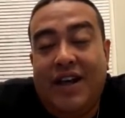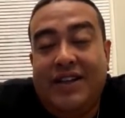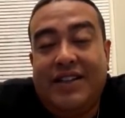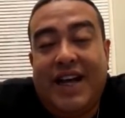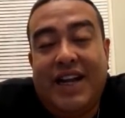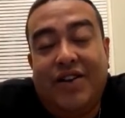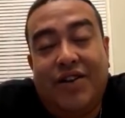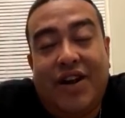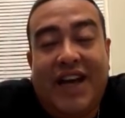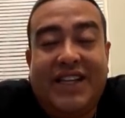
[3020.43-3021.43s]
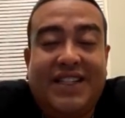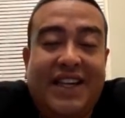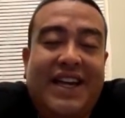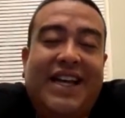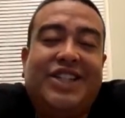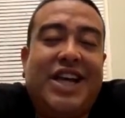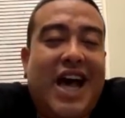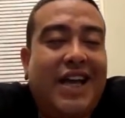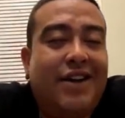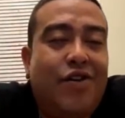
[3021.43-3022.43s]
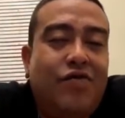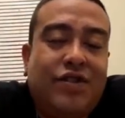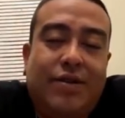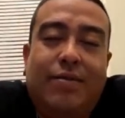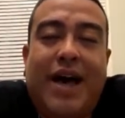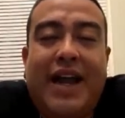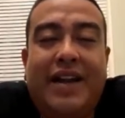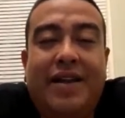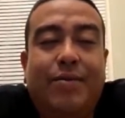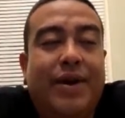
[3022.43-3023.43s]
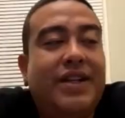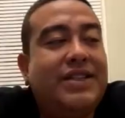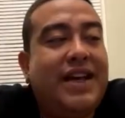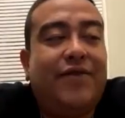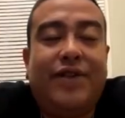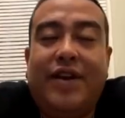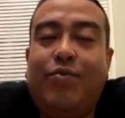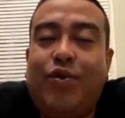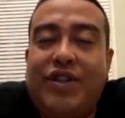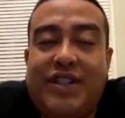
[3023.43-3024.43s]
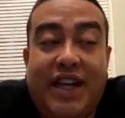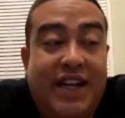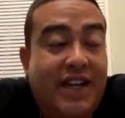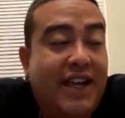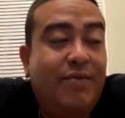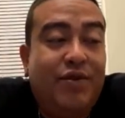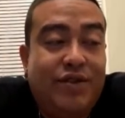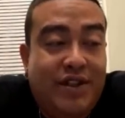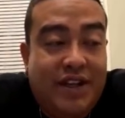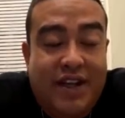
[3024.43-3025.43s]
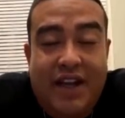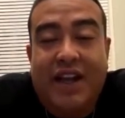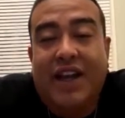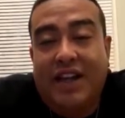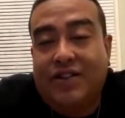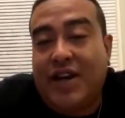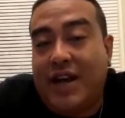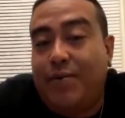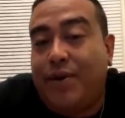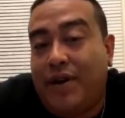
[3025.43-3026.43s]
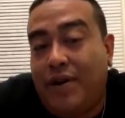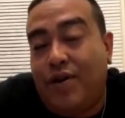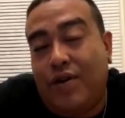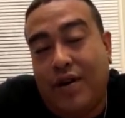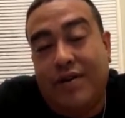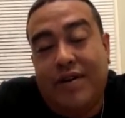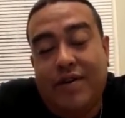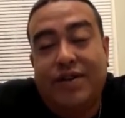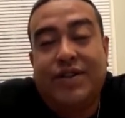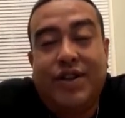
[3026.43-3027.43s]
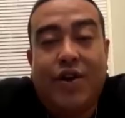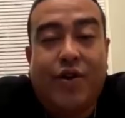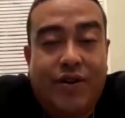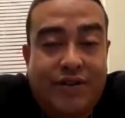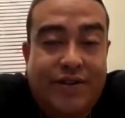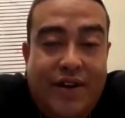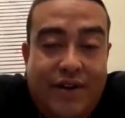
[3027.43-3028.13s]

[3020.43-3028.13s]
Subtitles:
It's not, like I say, not jocking off somebody, but it's definitely appreciating their music and trying to put a little, into yours,